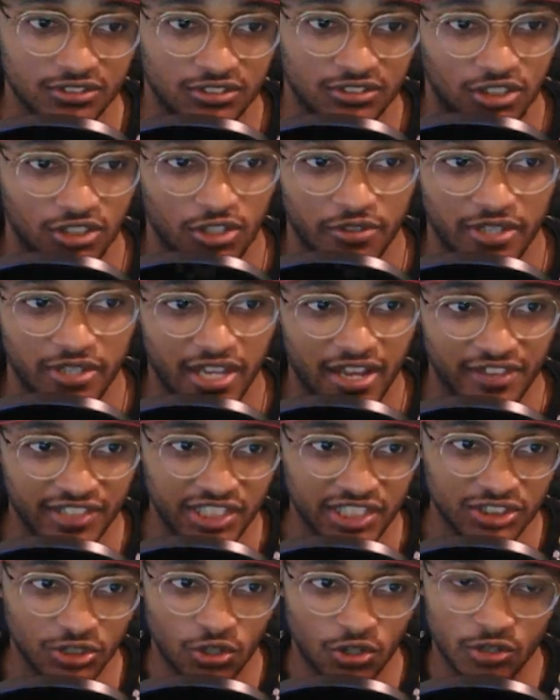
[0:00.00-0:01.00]
So yeah,
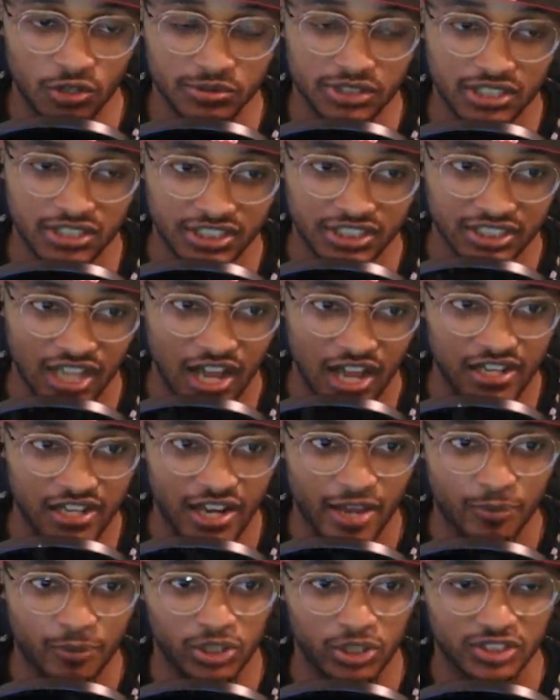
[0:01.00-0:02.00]
these orbs are just kind of
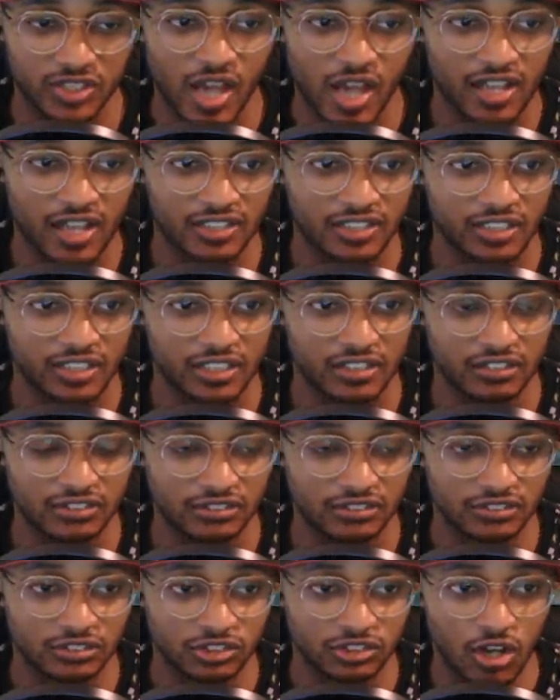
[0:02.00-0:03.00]
like
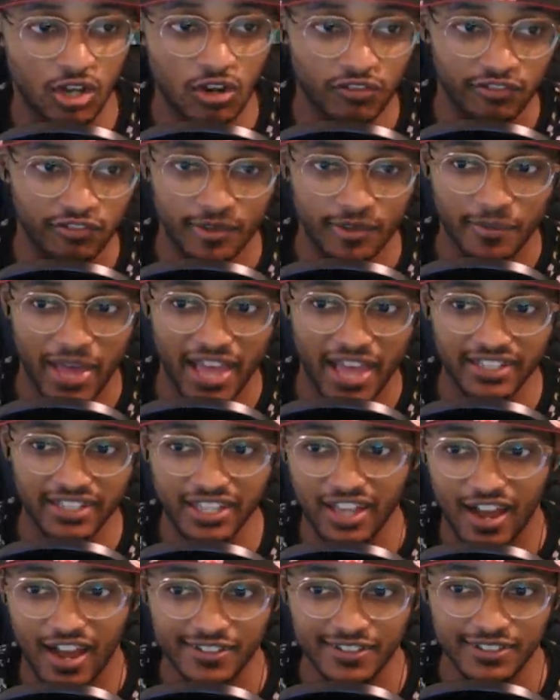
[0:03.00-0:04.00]
protecting Soul from any
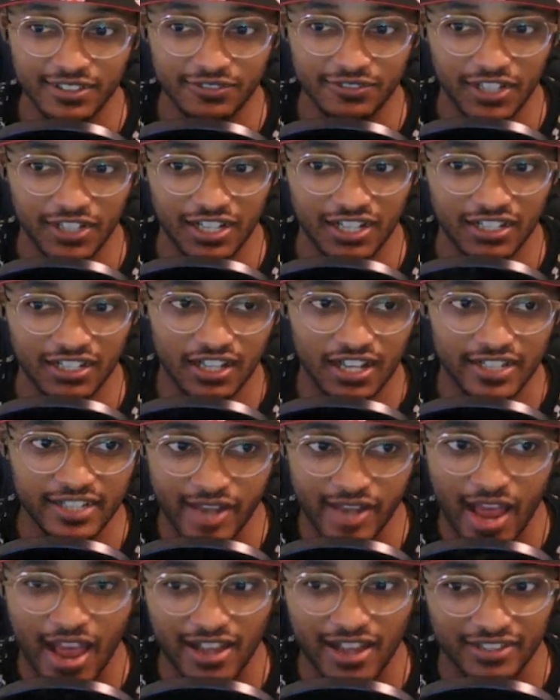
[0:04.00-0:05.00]
kind of
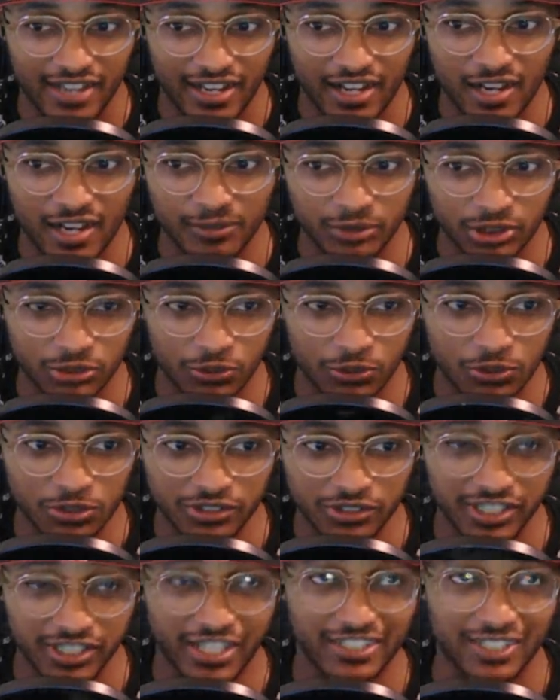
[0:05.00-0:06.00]
attack that comes towards it. It's